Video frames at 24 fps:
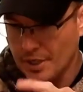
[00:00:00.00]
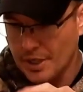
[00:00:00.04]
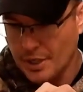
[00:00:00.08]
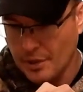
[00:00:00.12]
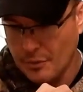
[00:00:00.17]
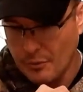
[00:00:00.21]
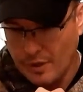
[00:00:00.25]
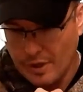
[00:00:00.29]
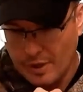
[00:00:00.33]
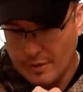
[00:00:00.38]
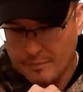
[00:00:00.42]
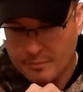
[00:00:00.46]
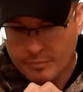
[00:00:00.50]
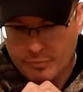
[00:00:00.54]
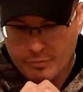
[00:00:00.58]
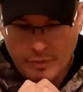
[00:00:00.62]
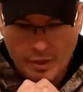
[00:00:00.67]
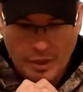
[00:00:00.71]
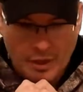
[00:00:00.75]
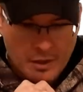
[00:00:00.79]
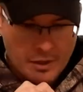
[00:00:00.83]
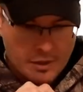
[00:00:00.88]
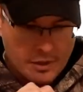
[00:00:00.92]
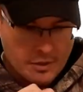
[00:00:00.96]
But anyway,
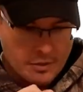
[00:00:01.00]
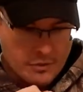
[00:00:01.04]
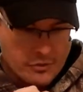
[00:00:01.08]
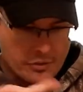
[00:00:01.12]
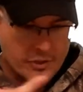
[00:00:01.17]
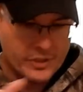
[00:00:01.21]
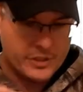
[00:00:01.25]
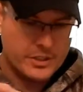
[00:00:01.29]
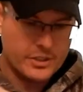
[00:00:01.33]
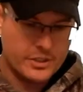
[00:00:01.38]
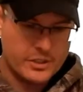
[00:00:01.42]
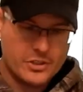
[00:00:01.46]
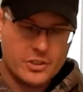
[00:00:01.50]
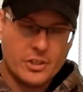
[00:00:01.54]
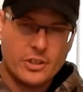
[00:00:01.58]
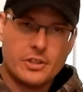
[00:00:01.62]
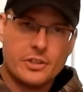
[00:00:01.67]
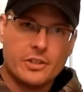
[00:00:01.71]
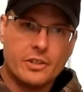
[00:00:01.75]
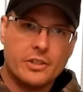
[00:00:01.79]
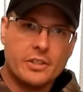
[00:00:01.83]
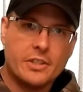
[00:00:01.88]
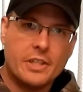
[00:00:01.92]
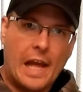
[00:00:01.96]
this is
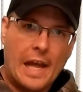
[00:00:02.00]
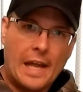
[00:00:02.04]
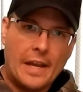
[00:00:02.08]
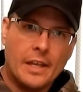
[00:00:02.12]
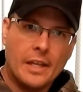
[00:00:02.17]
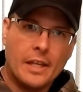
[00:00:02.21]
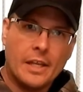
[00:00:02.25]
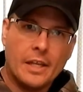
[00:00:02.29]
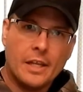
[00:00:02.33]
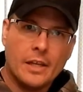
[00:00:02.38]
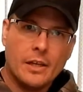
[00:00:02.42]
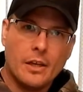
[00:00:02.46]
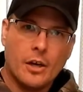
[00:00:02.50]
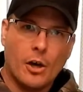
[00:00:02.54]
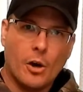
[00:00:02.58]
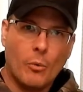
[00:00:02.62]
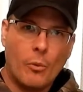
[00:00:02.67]
just as deadly